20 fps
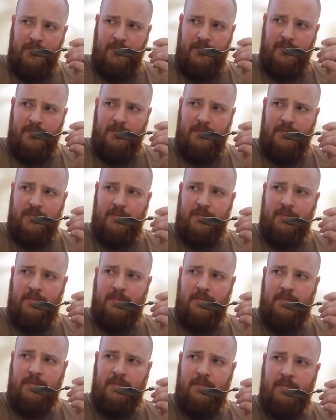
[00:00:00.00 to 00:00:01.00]

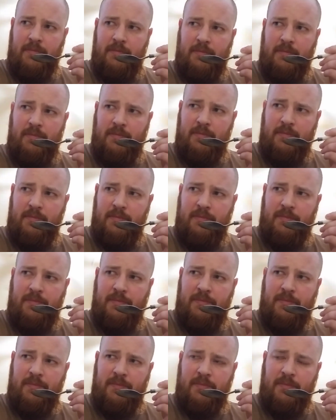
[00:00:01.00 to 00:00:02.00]

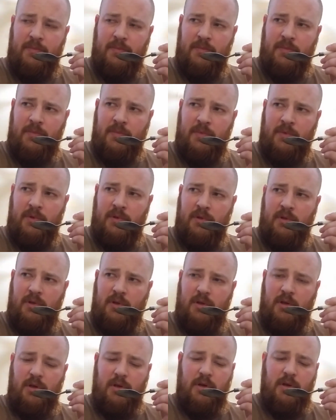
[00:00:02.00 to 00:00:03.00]

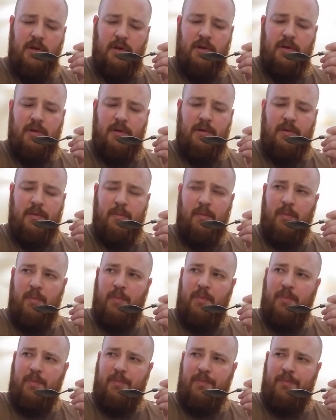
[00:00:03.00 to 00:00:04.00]

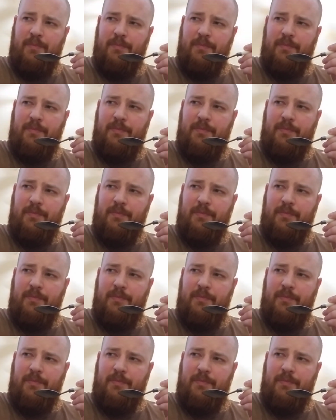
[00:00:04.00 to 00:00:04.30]
Nothing is said.